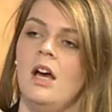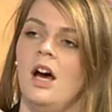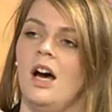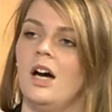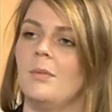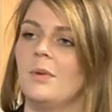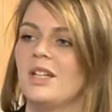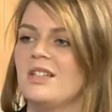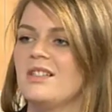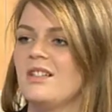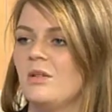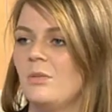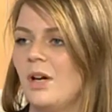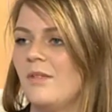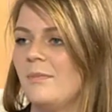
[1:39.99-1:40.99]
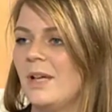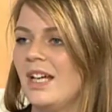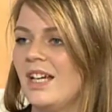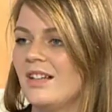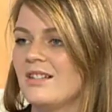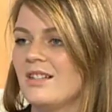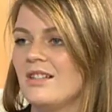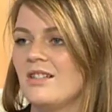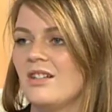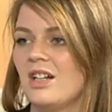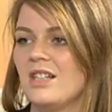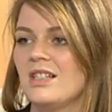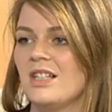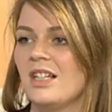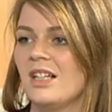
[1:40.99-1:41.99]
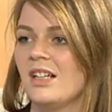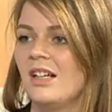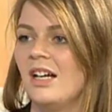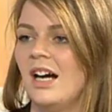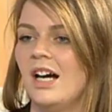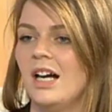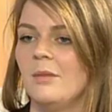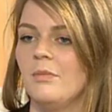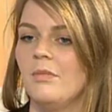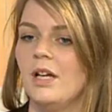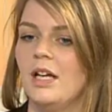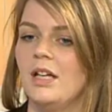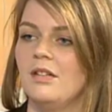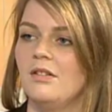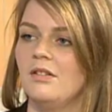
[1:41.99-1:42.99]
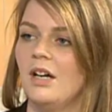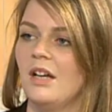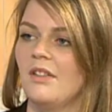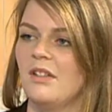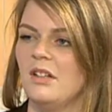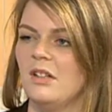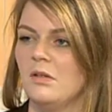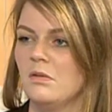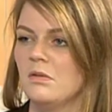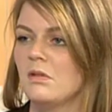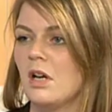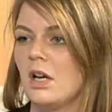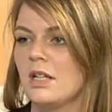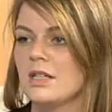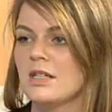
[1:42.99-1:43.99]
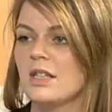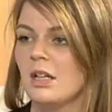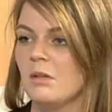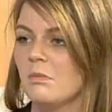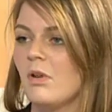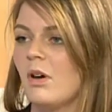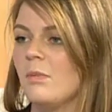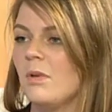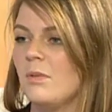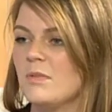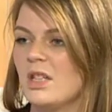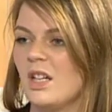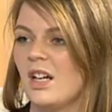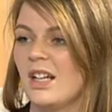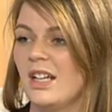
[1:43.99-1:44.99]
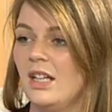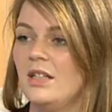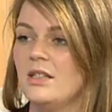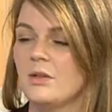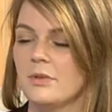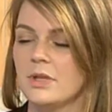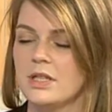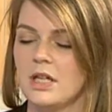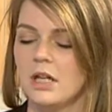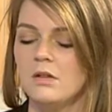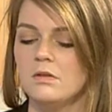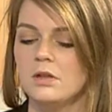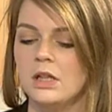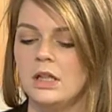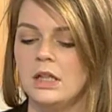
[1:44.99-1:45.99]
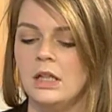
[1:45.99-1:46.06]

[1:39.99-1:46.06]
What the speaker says: it gets in the way of me exercising, and other little kind of skin problems that I get as a result.